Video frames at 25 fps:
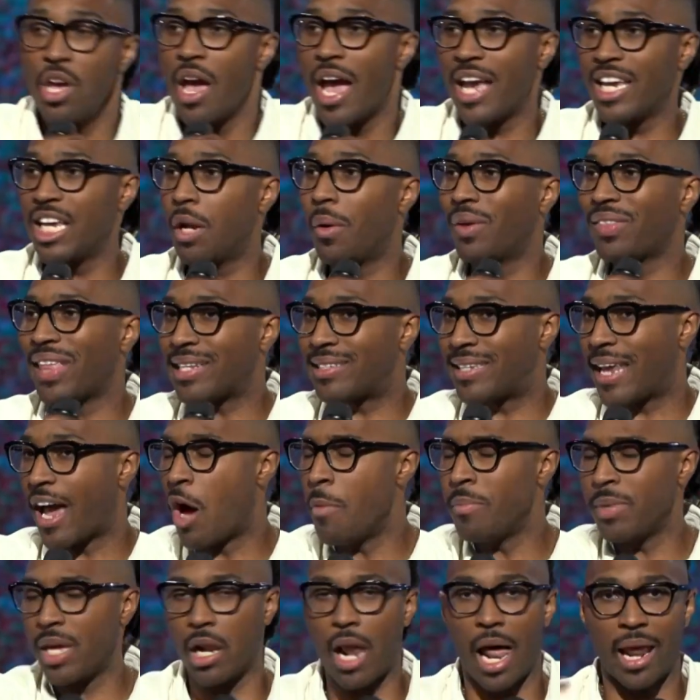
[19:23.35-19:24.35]
And you know what they tell
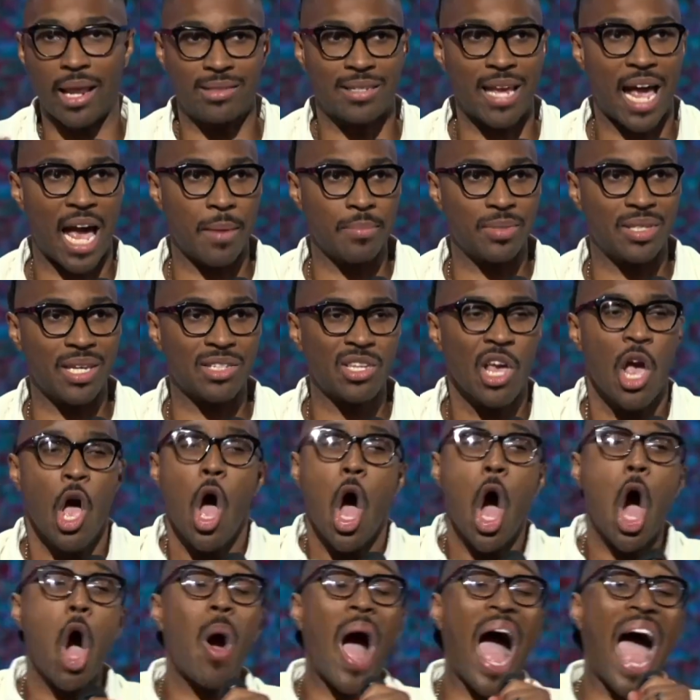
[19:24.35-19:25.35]
me a lot of times is, oh,